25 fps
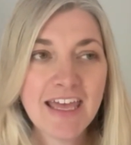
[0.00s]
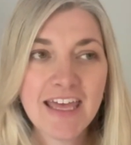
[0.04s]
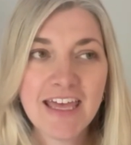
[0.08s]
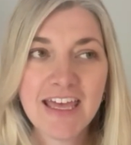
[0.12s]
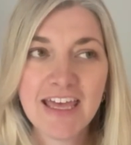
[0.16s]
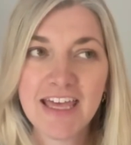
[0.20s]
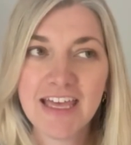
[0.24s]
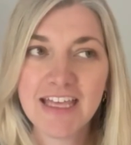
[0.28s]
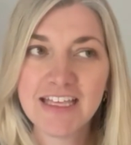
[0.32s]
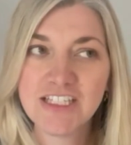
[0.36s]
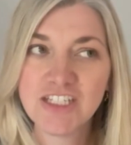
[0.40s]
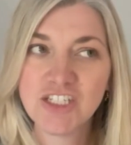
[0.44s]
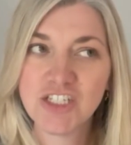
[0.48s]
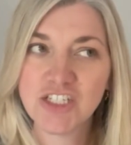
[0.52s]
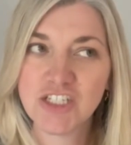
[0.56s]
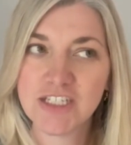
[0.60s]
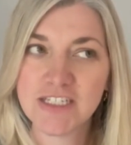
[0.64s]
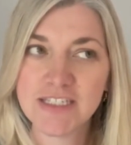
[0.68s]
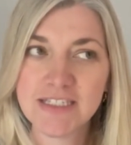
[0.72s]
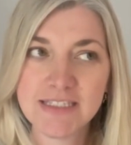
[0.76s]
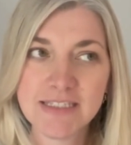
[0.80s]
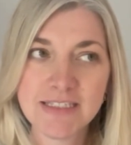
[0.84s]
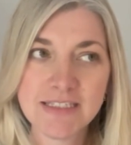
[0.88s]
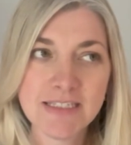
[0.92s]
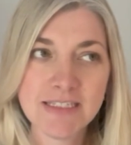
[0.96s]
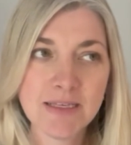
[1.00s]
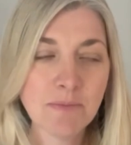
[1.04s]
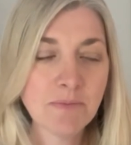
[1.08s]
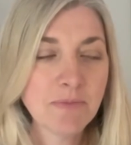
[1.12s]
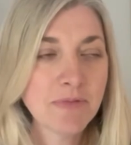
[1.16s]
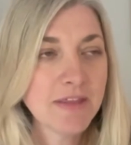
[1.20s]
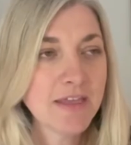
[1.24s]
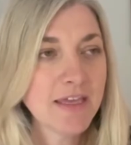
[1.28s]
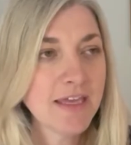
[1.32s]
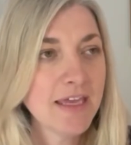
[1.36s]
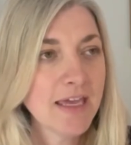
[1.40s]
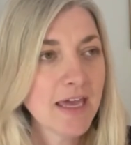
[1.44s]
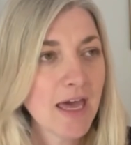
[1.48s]
it's just
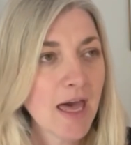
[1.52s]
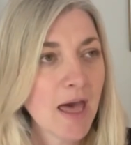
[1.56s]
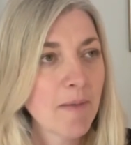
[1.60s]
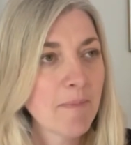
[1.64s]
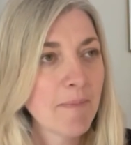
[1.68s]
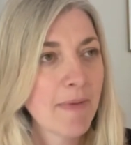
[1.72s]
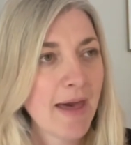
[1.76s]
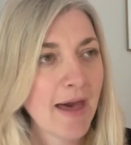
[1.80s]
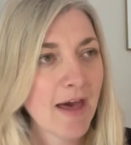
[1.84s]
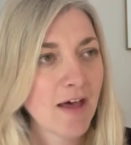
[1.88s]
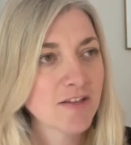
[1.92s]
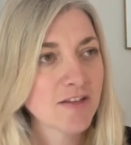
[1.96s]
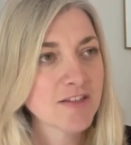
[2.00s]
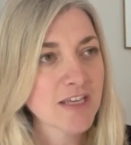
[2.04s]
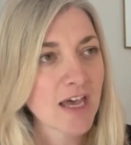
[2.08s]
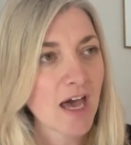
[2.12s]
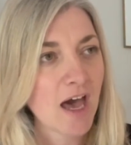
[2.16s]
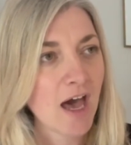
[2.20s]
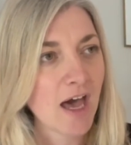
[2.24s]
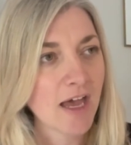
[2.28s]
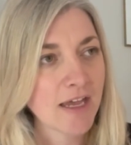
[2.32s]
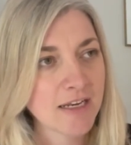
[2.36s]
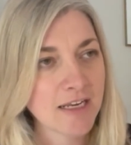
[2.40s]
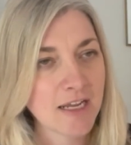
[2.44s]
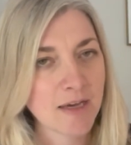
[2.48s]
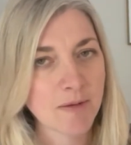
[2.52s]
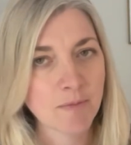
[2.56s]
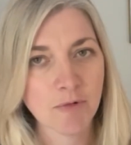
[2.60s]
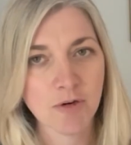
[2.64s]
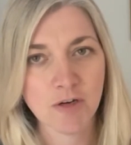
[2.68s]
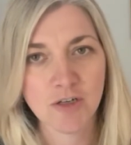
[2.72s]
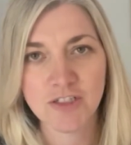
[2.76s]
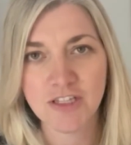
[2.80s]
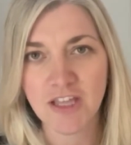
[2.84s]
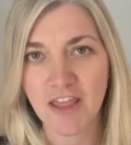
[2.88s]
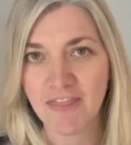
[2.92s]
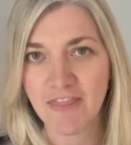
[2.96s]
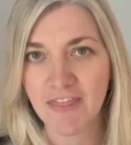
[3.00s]
something about odd
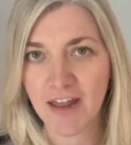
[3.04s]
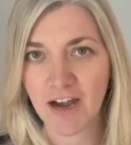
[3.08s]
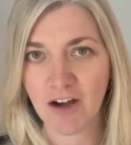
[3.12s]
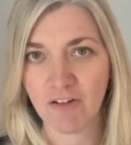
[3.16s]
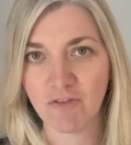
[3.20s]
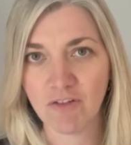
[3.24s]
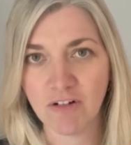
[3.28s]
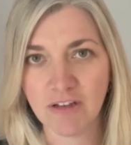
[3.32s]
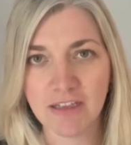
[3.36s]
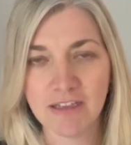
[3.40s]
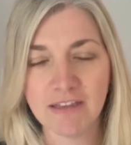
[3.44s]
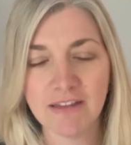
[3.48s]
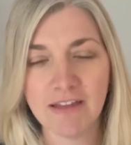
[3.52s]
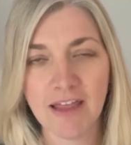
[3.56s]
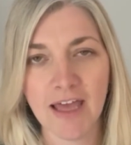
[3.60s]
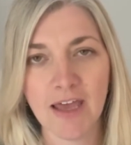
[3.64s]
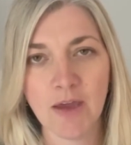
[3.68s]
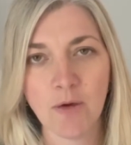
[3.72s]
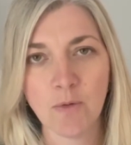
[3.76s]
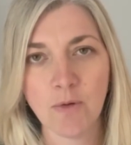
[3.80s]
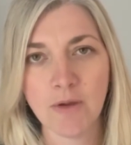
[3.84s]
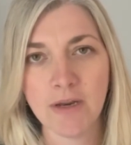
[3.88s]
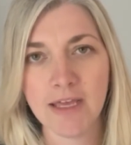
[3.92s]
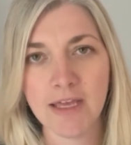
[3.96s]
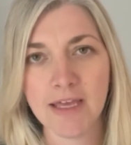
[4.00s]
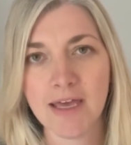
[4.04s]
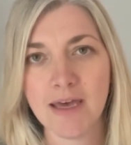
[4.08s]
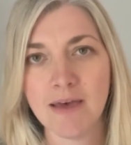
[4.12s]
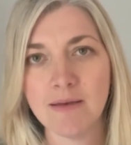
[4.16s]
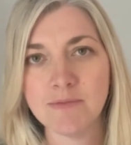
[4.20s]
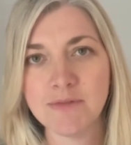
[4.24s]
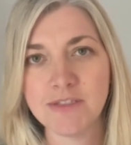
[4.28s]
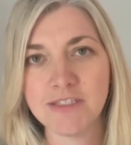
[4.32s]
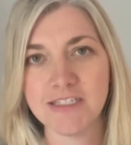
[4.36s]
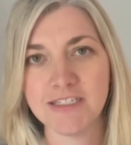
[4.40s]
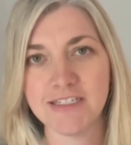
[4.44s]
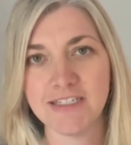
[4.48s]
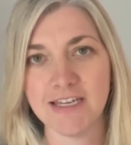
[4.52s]
numbers that I really like when it
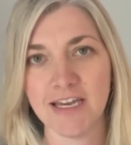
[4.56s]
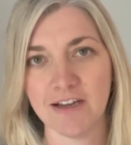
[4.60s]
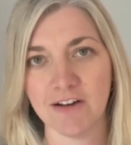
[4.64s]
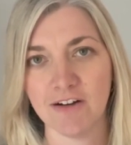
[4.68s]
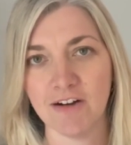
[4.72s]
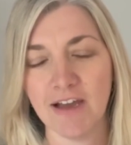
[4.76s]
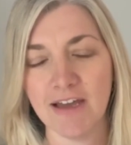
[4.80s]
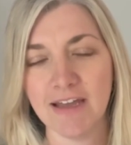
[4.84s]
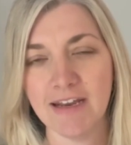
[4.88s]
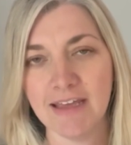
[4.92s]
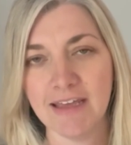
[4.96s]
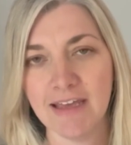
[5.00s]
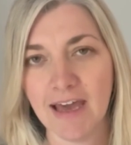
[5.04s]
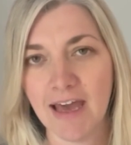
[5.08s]
comes to decorating.